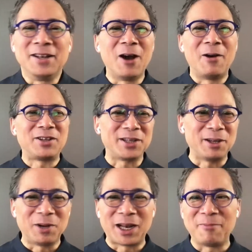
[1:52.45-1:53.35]
No,
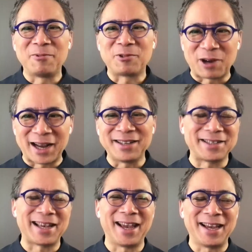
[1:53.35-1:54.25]
actually what I'm trying to
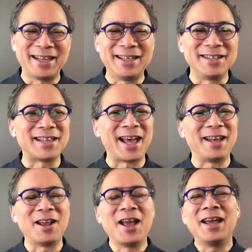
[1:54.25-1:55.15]
say is
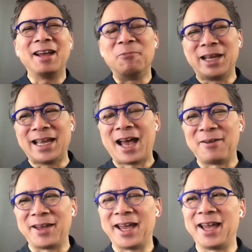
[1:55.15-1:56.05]
that we
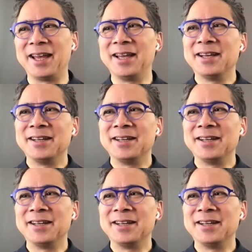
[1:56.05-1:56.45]
have a